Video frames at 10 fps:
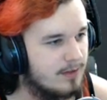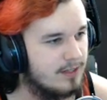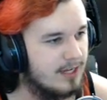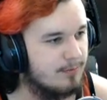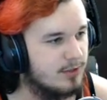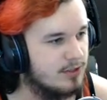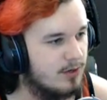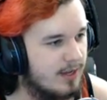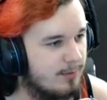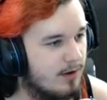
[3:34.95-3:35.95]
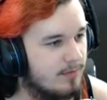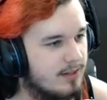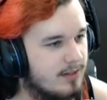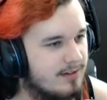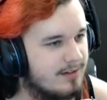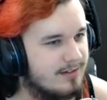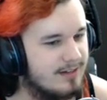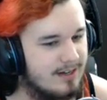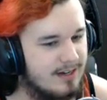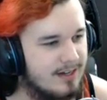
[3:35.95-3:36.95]
Yeah, there's no ammo.
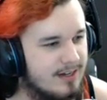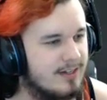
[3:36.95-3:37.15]
Uh,